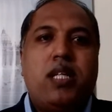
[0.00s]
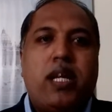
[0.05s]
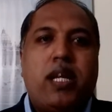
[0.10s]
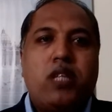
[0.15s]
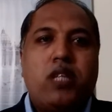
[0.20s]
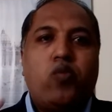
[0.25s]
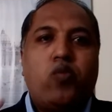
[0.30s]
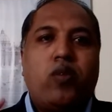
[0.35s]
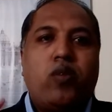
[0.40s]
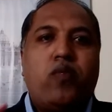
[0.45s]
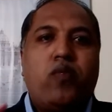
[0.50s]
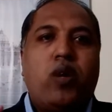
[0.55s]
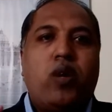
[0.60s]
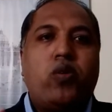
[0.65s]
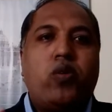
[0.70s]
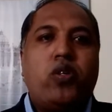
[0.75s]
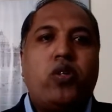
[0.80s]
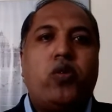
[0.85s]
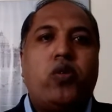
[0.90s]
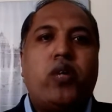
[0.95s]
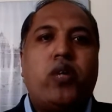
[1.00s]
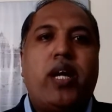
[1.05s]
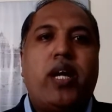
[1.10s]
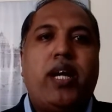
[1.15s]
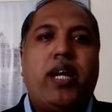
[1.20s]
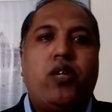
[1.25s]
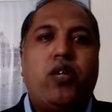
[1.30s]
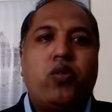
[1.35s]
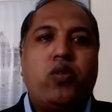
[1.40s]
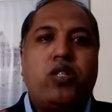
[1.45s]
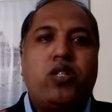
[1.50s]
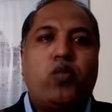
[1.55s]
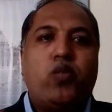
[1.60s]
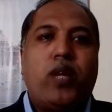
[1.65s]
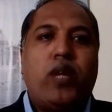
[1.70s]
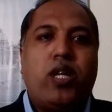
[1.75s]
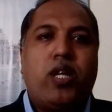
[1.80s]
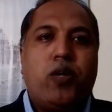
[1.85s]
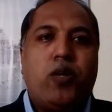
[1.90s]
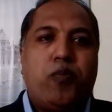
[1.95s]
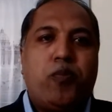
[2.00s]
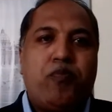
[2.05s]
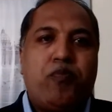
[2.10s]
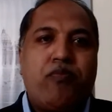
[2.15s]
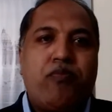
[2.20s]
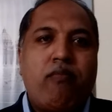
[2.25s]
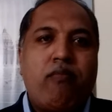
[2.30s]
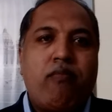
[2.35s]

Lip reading: That is what we are going to look into this video.